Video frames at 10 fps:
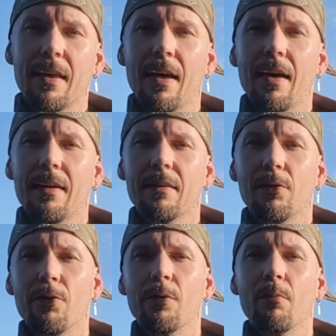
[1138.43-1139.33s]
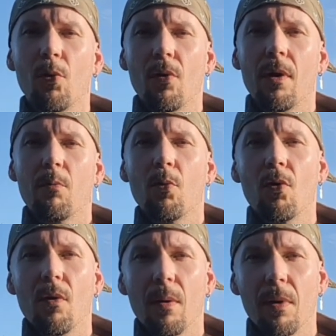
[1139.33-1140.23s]
and learn more and
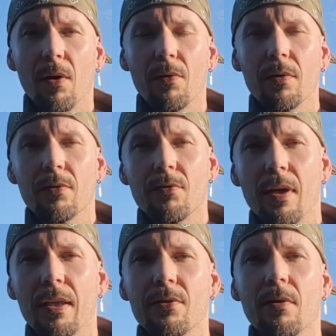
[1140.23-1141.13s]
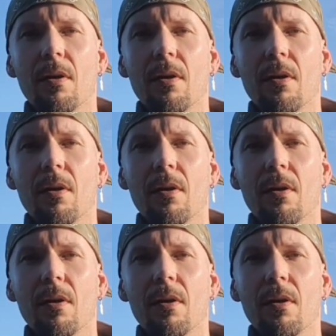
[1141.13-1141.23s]
more about the traditional